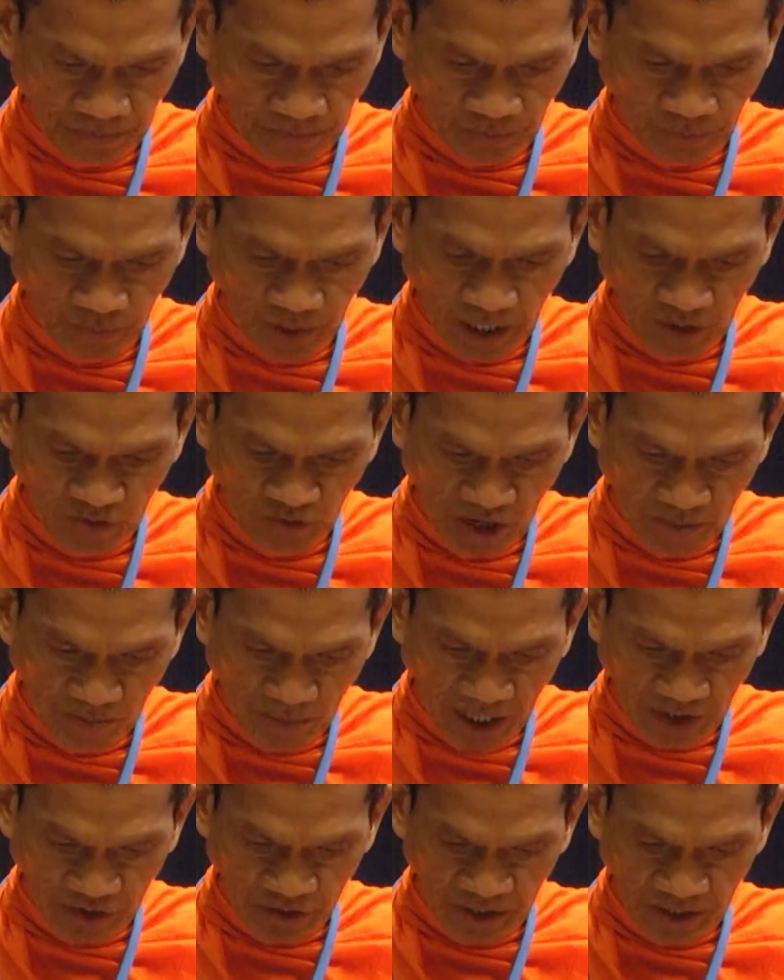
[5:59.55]
then we
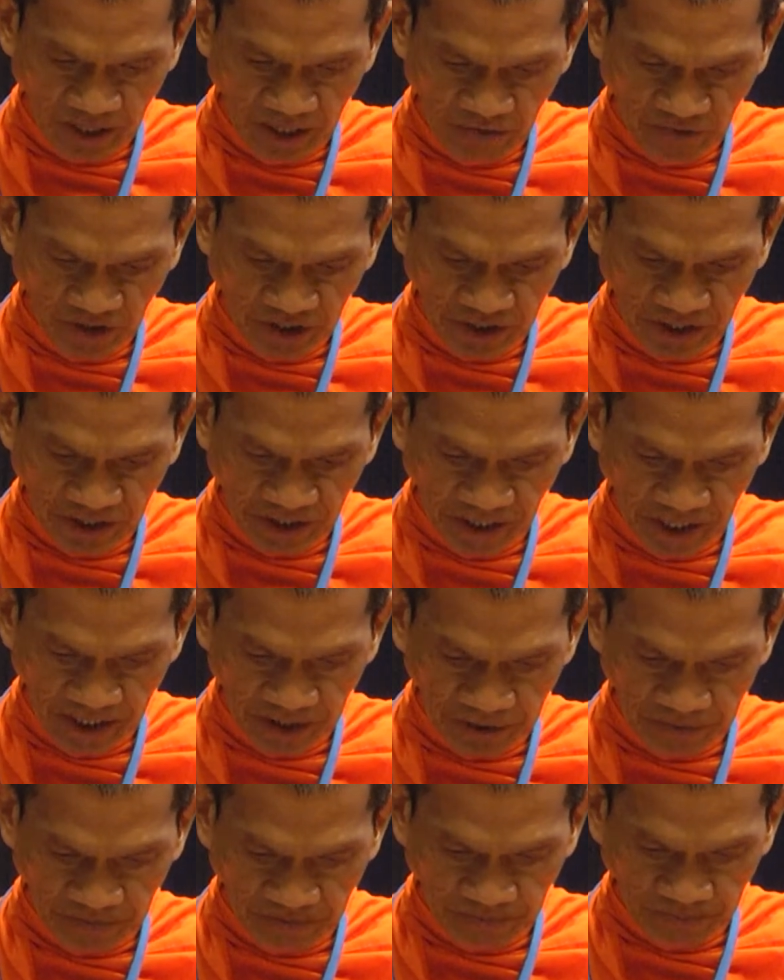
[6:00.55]
must investigate
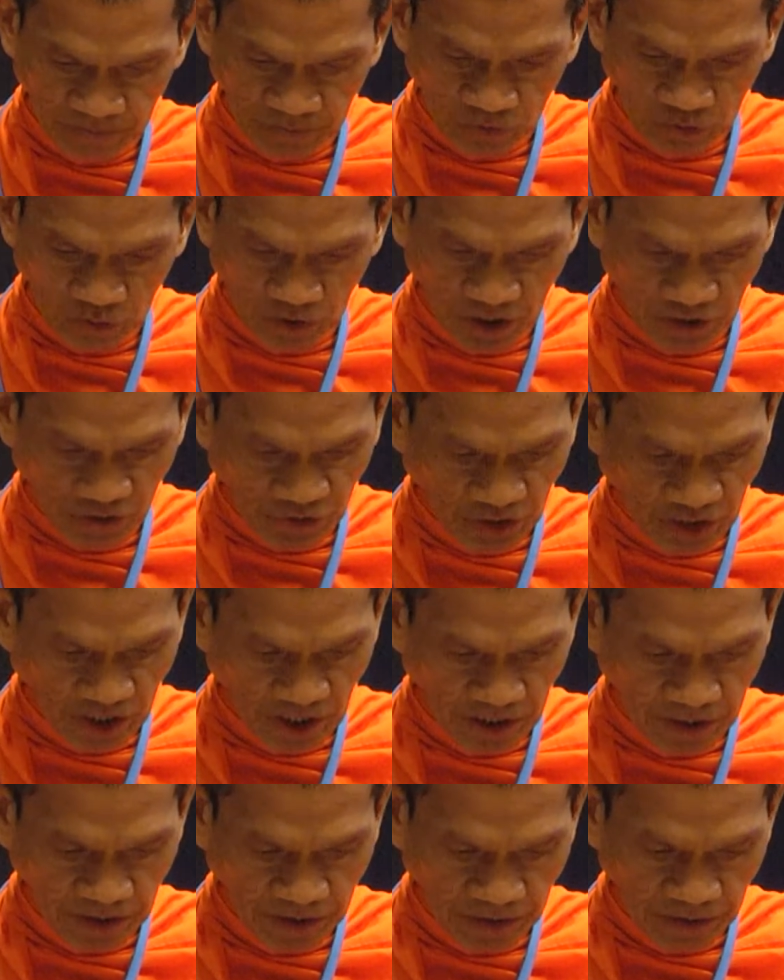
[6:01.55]
to
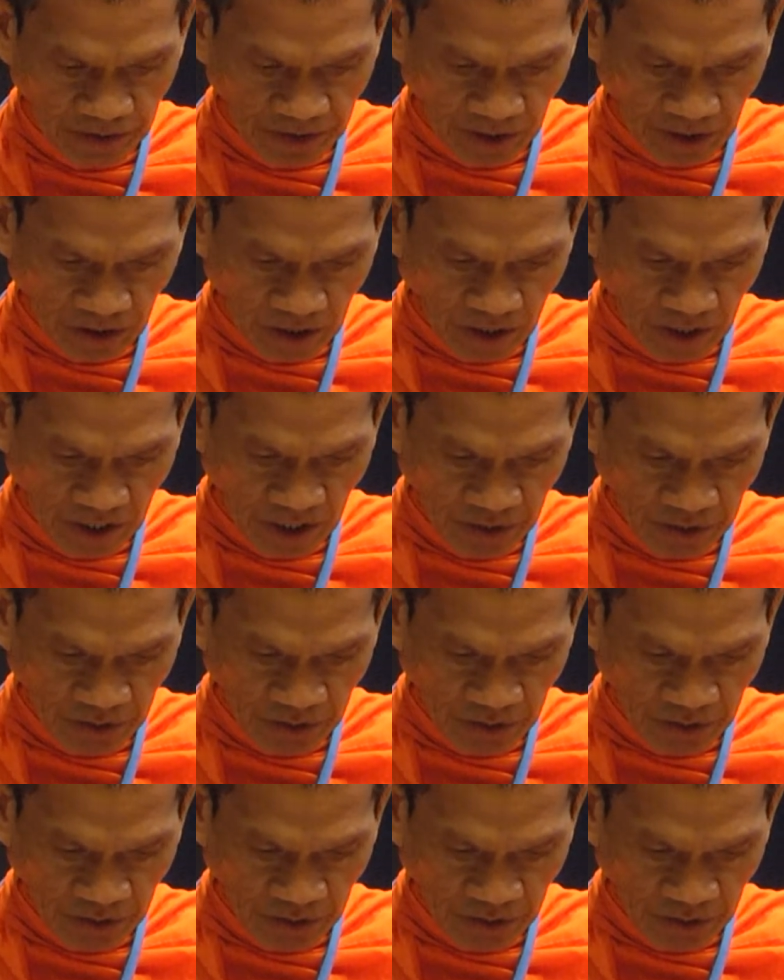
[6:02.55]
discern the cause